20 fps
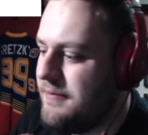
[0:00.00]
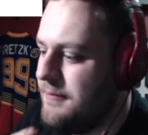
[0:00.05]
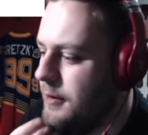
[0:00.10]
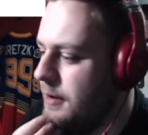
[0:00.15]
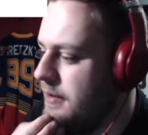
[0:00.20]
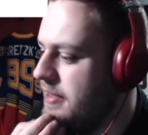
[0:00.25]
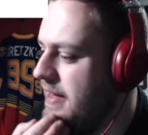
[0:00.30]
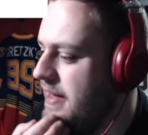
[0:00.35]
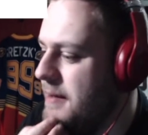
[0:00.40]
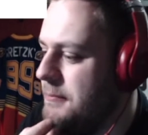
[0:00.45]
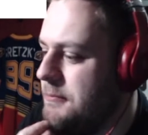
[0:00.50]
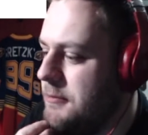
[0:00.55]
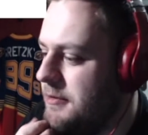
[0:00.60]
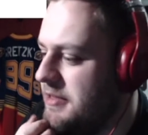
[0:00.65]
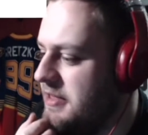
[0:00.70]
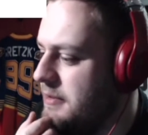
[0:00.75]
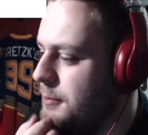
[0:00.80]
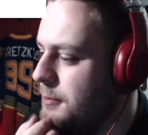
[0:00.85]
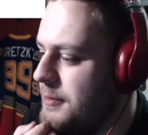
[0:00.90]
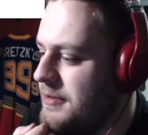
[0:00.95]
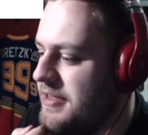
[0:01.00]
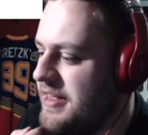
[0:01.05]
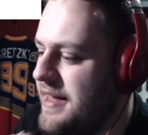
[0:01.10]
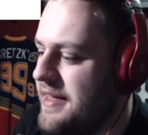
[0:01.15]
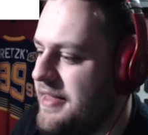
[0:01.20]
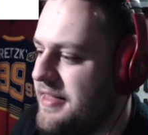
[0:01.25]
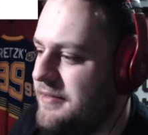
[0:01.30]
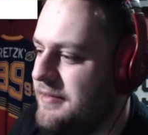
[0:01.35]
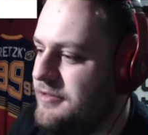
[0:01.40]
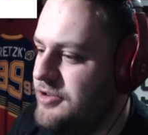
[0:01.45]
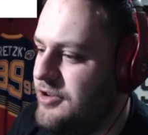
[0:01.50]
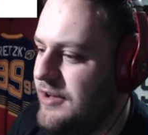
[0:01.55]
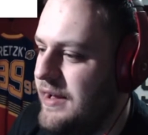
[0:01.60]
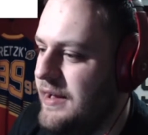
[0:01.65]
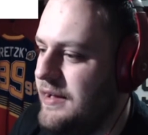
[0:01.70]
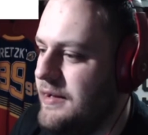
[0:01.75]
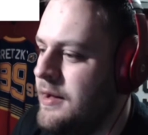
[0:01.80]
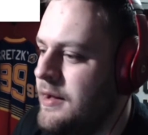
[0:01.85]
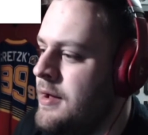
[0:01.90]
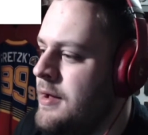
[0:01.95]
for example, is a recessive
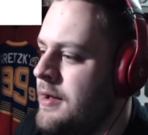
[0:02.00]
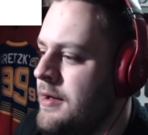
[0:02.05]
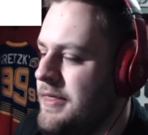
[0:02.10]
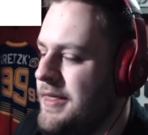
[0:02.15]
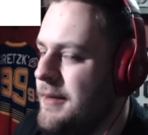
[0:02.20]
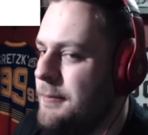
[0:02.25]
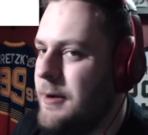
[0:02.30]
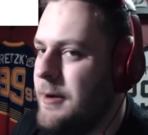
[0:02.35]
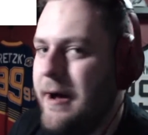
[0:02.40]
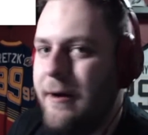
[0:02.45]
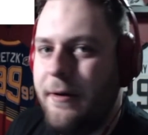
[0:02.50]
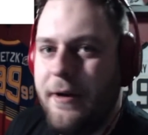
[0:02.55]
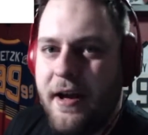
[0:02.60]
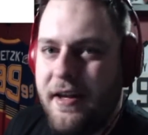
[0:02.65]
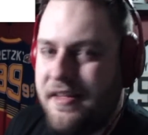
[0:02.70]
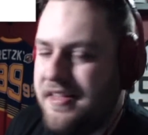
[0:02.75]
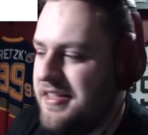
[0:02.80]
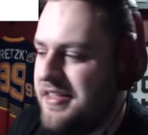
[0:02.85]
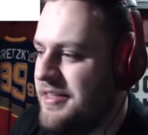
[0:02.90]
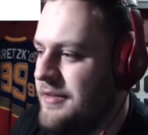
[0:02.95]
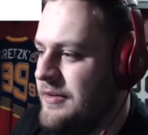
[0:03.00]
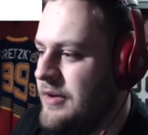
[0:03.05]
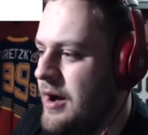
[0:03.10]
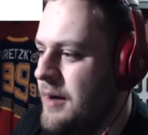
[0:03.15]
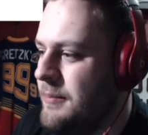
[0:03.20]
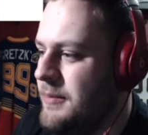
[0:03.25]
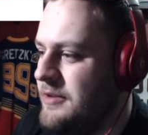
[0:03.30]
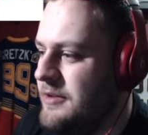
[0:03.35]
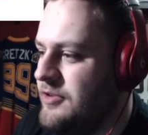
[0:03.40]
gene. The brown eyes is the dominant